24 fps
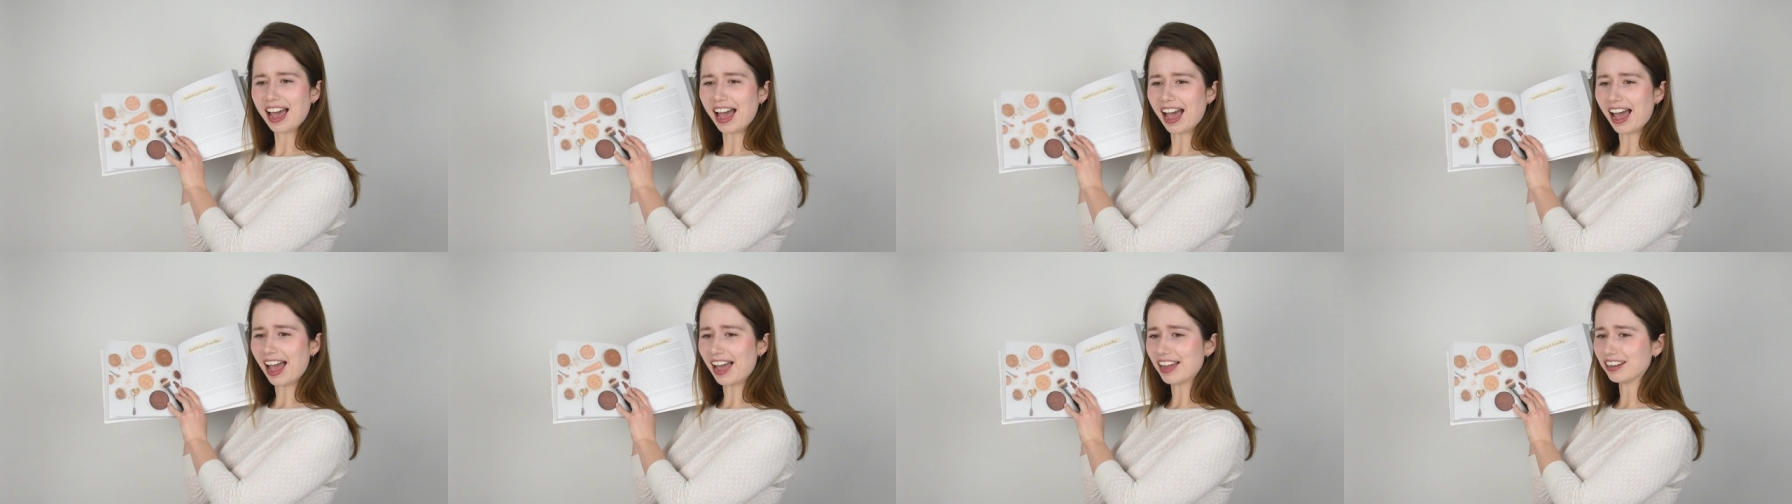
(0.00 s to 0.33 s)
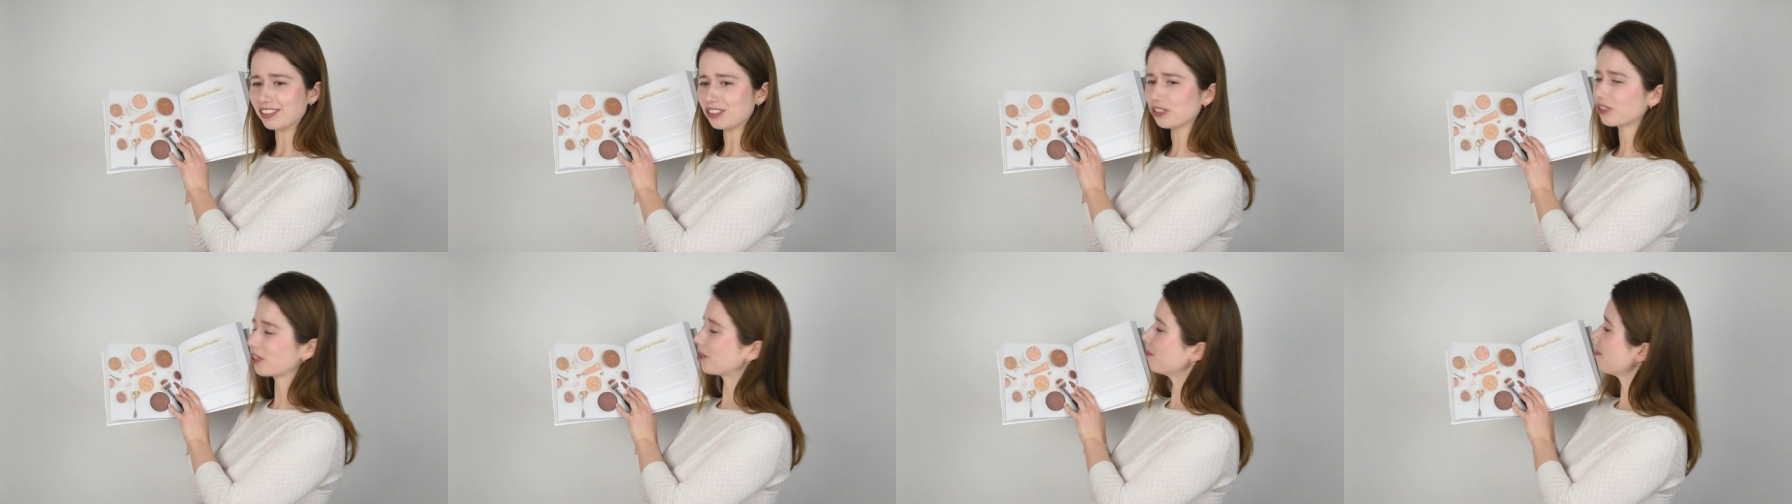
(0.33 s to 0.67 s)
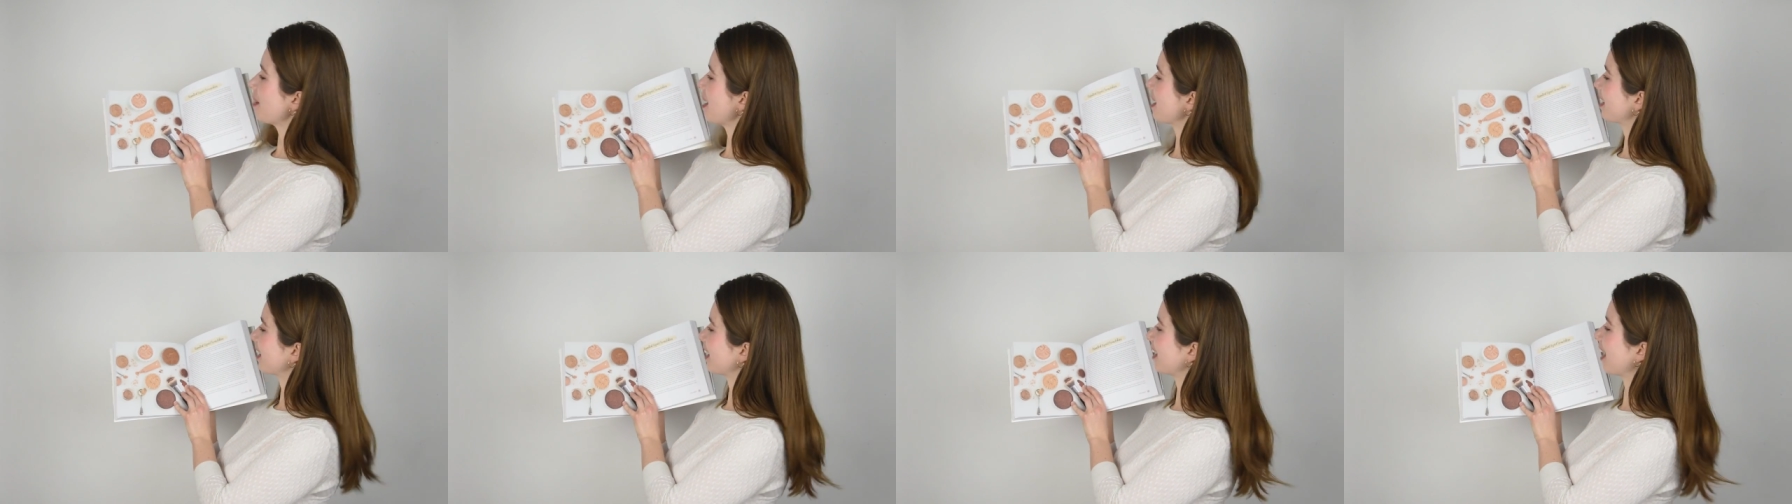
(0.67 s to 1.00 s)
and you can
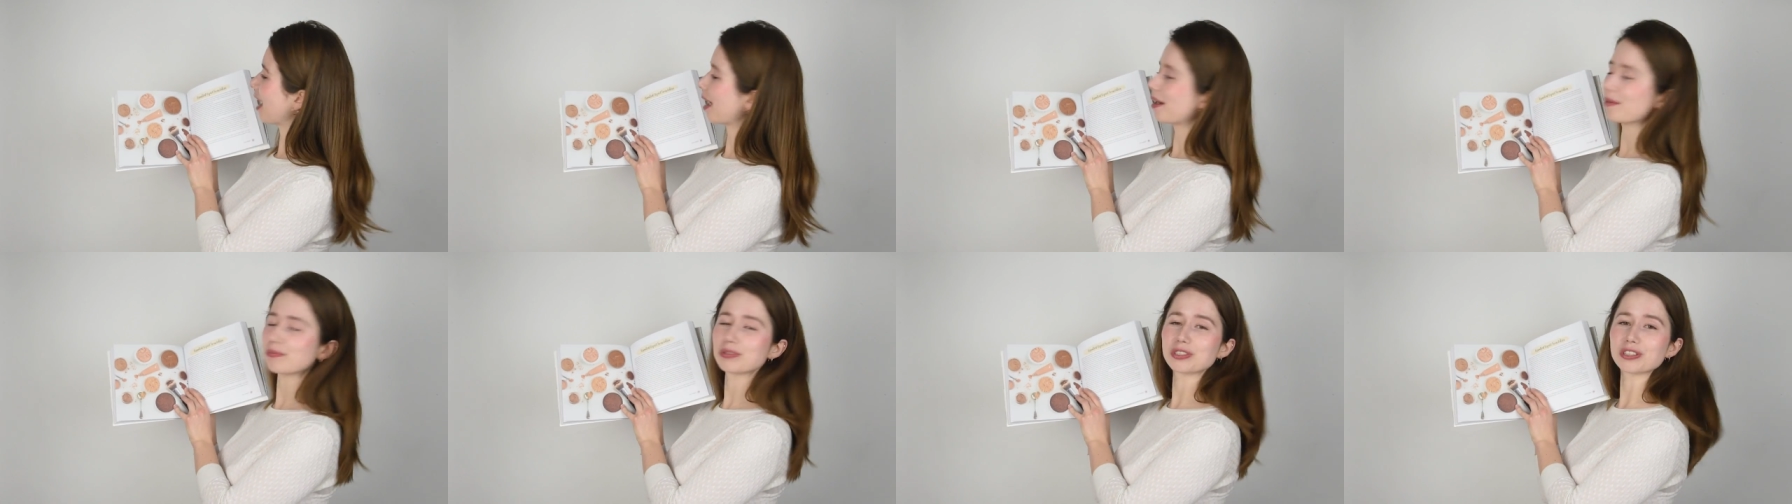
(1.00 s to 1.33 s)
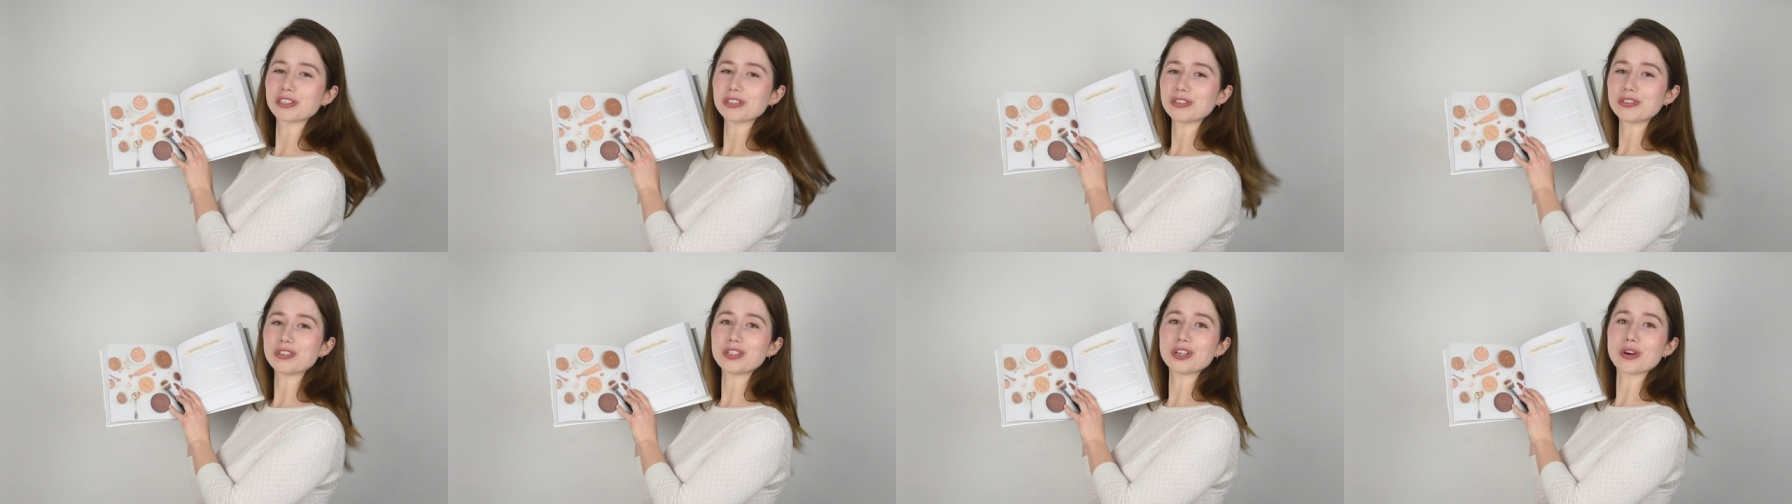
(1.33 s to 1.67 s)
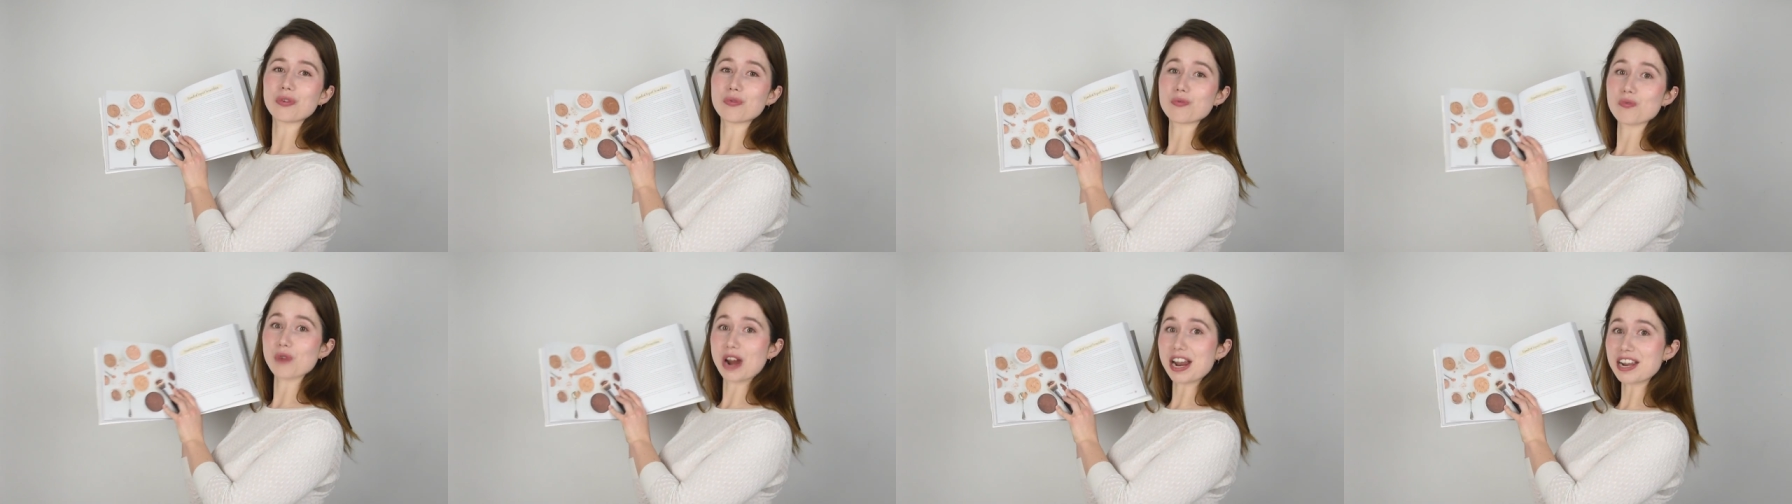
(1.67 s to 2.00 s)
make an absolute
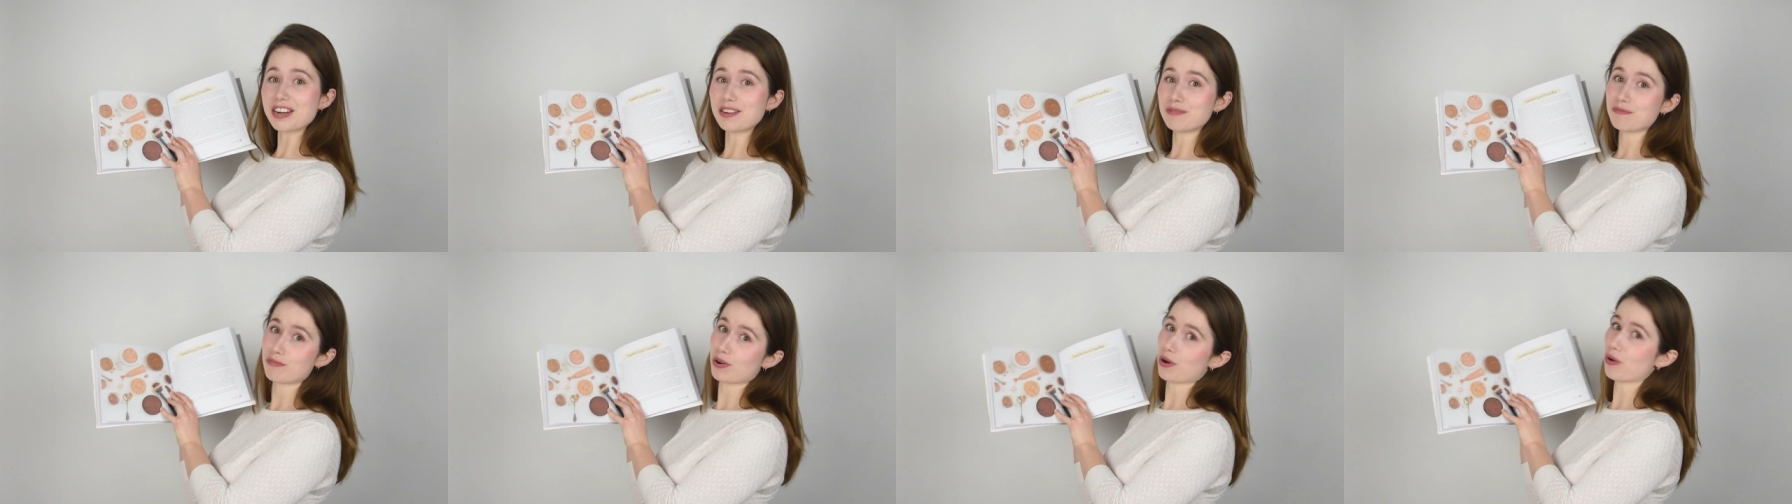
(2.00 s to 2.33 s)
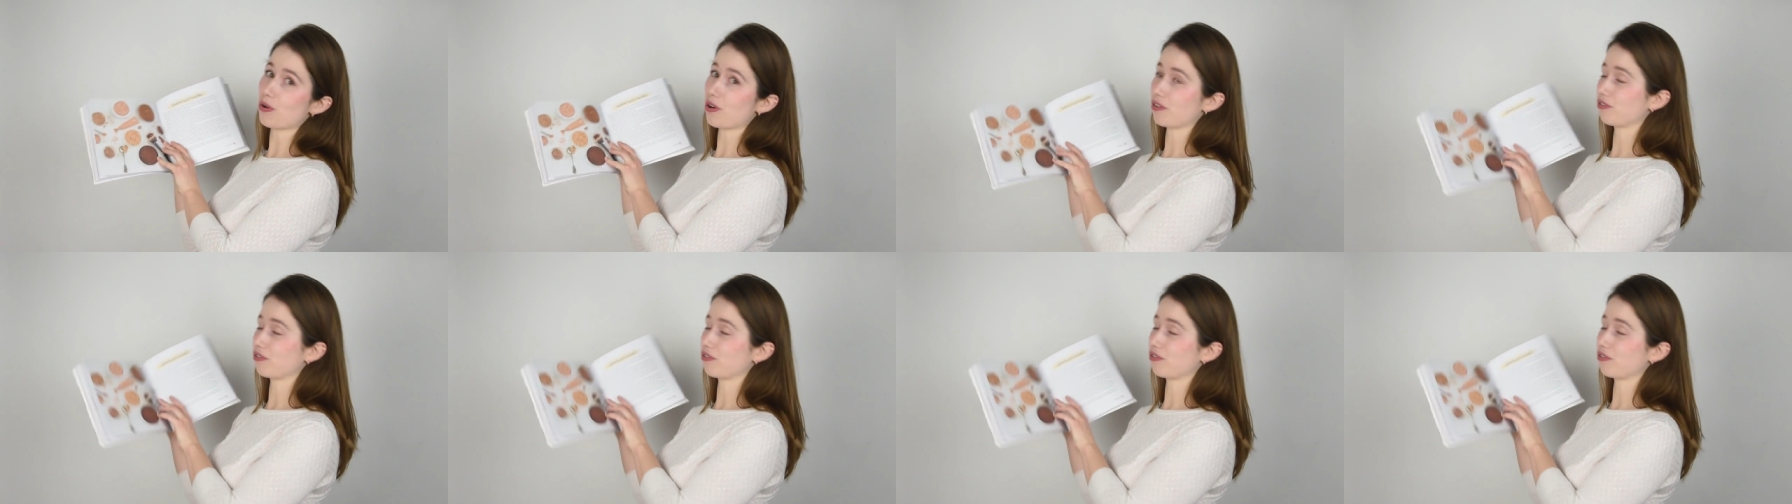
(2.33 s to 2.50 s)
rainbow